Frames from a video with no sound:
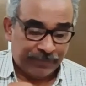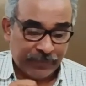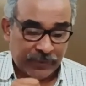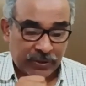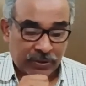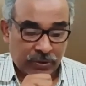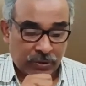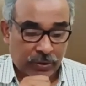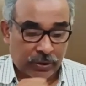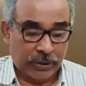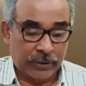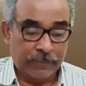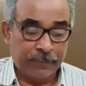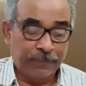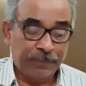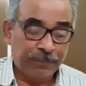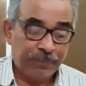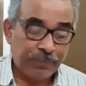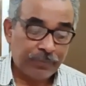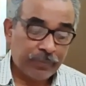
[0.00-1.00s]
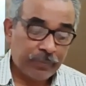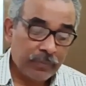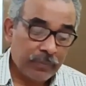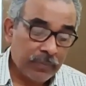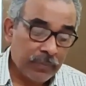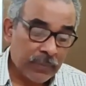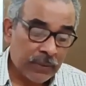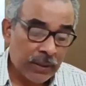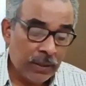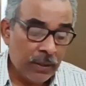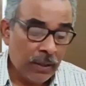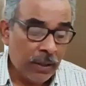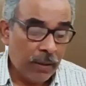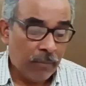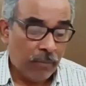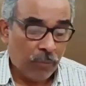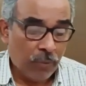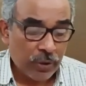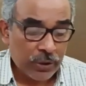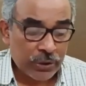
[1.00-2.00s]
Sorry.
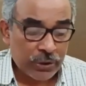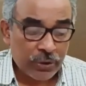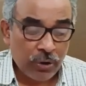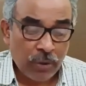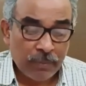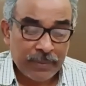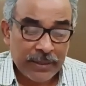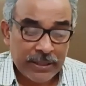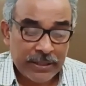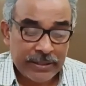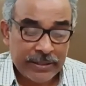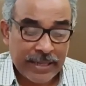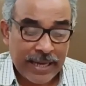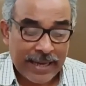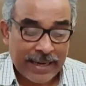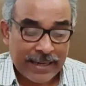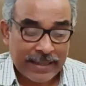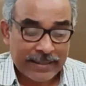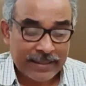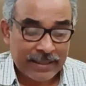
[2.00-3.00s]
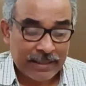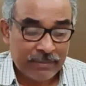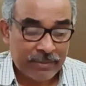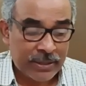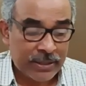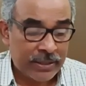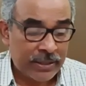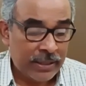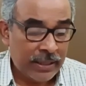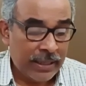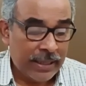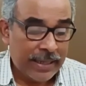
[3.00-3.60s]
Most of these directives,